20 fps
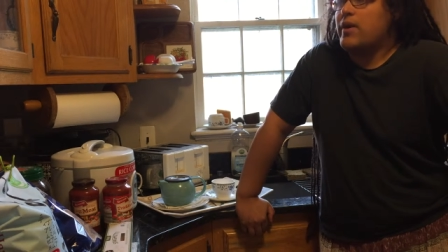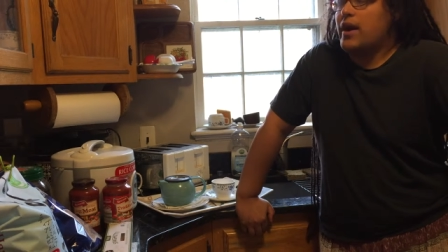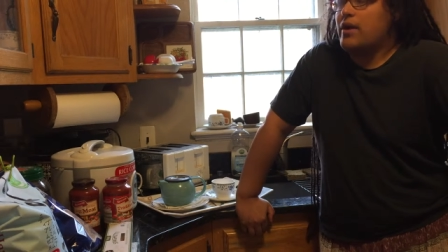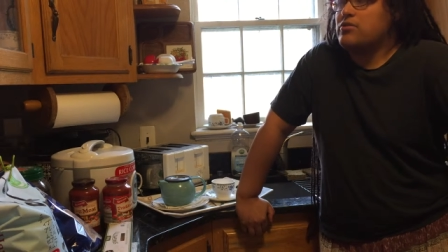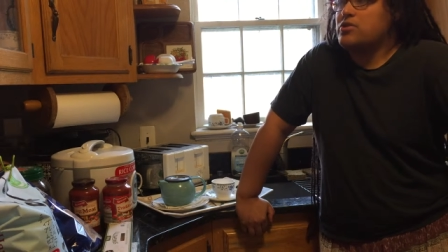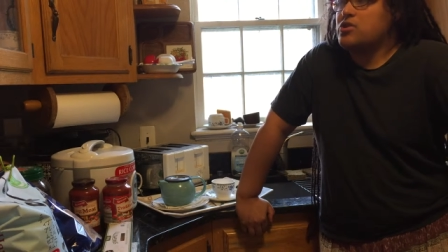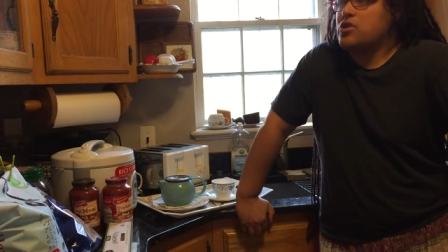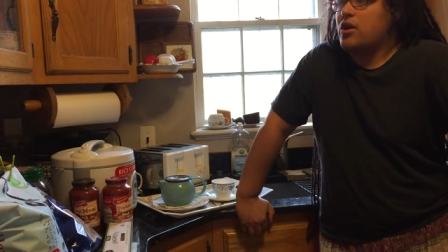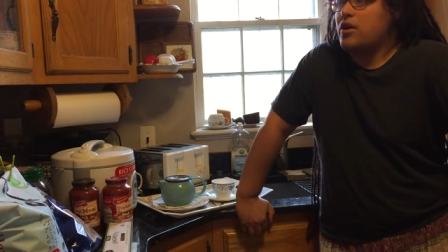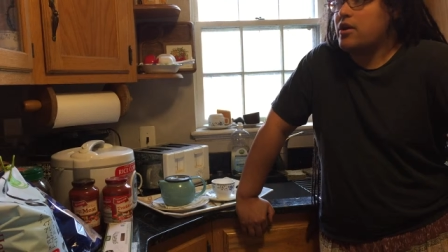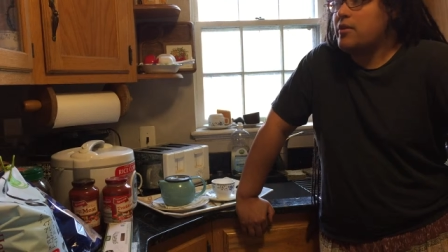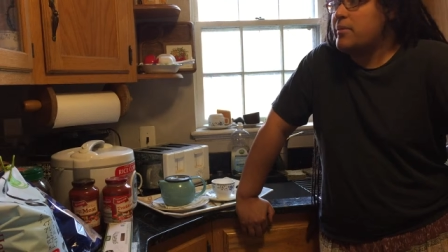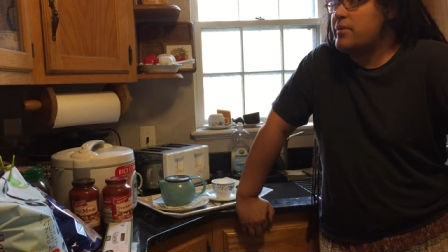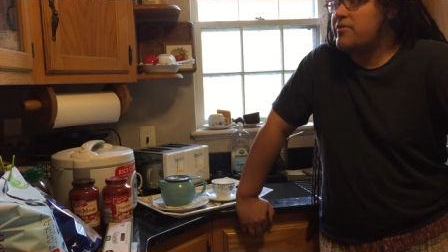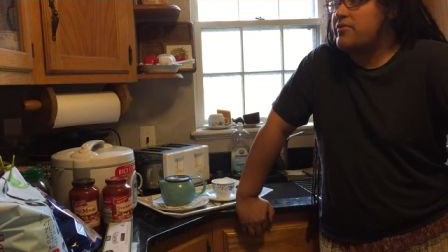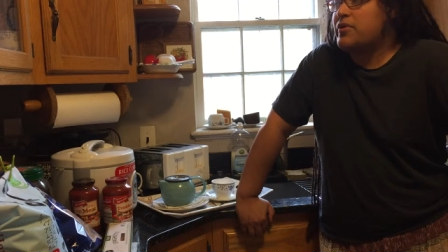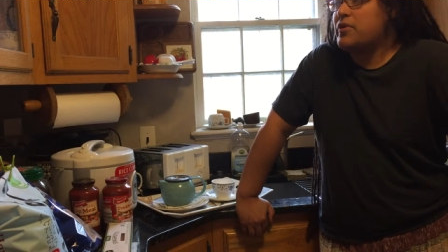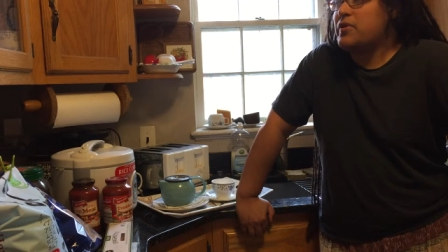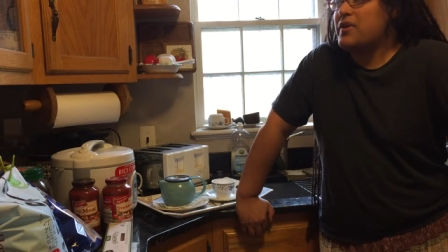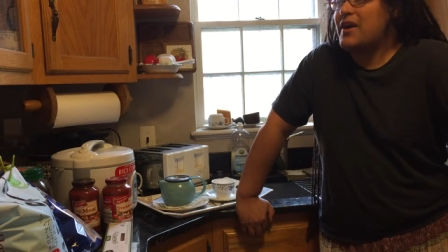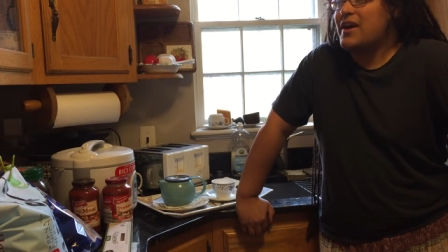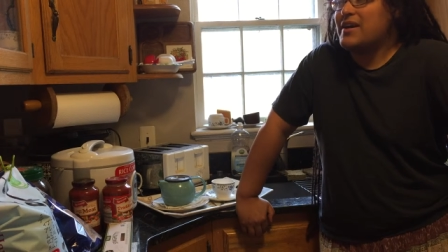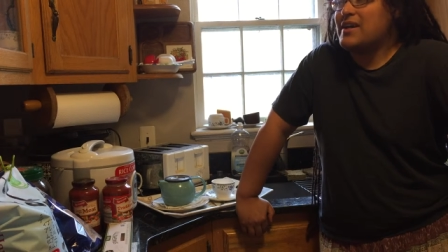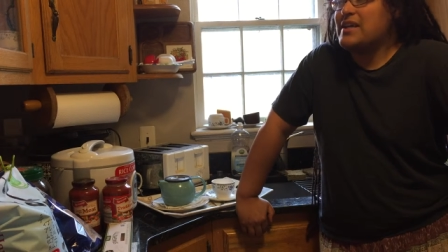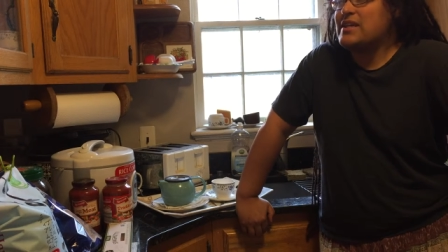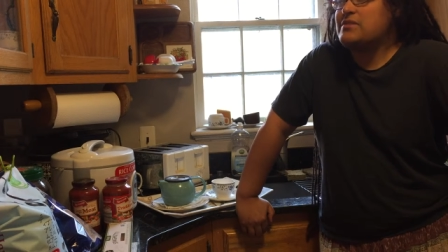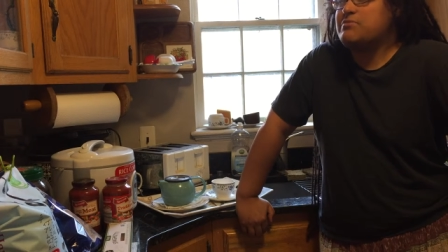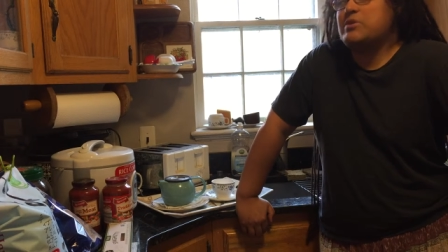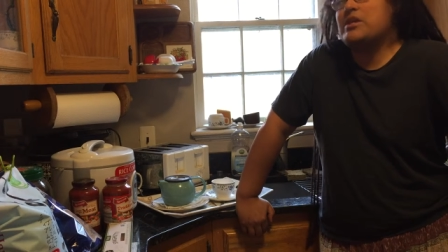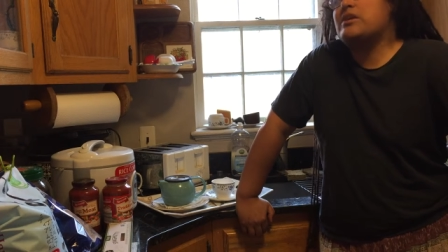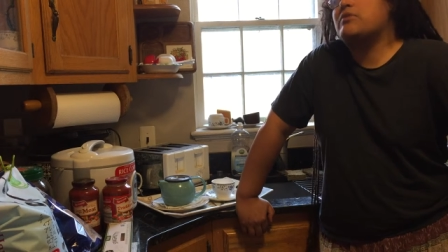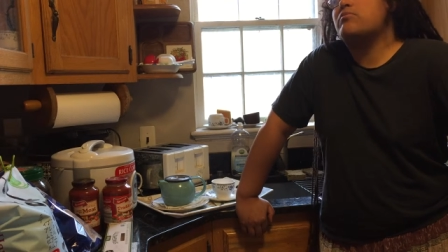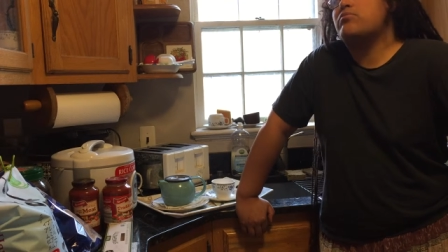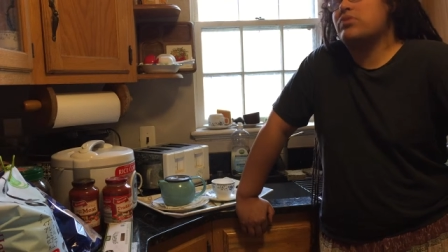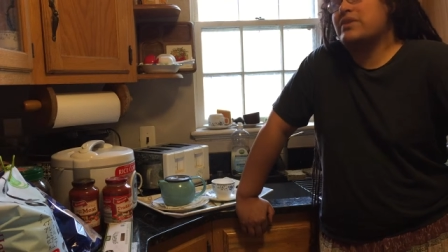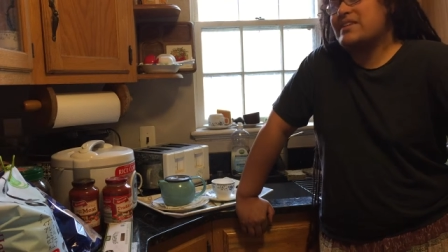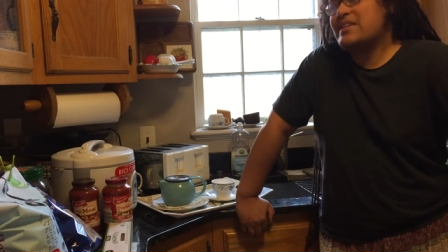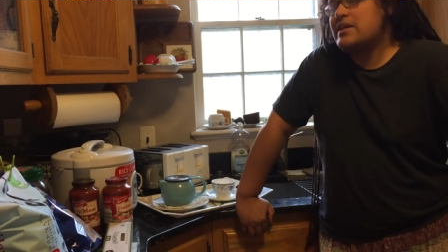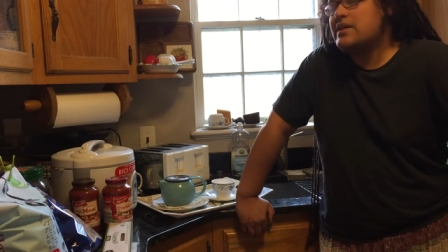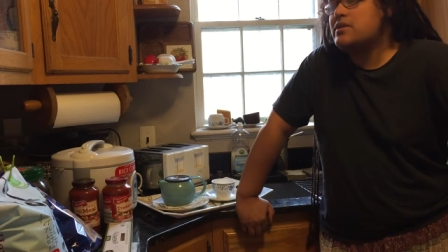when I was talking about Folding Ideas being
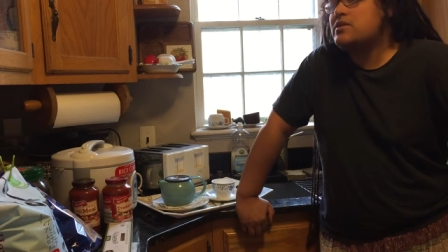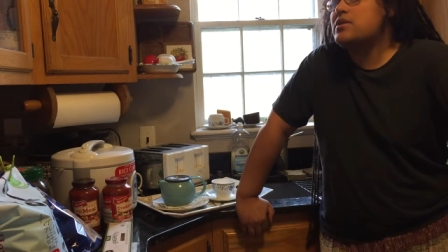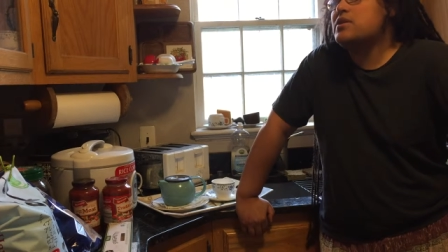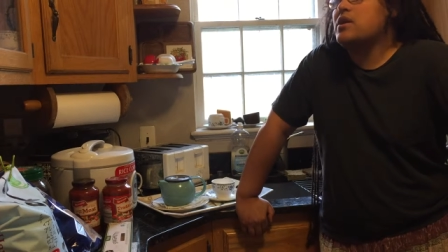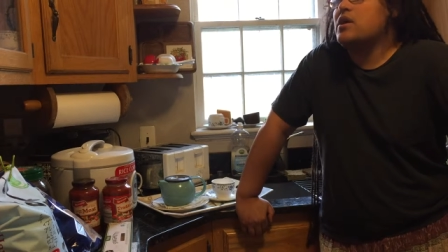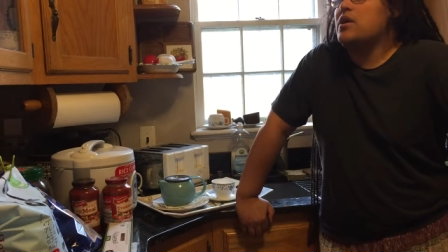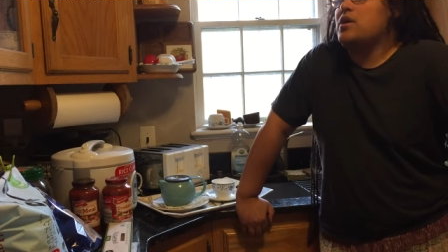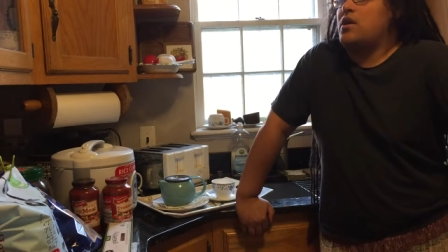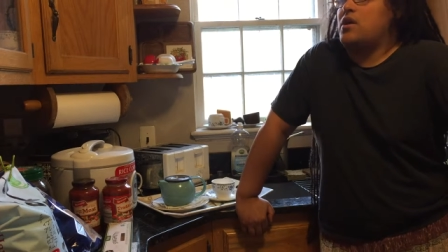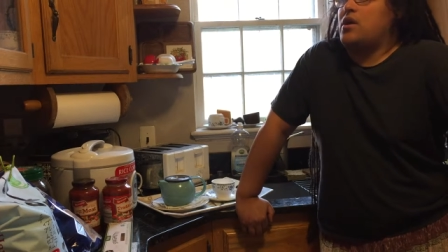brilliant,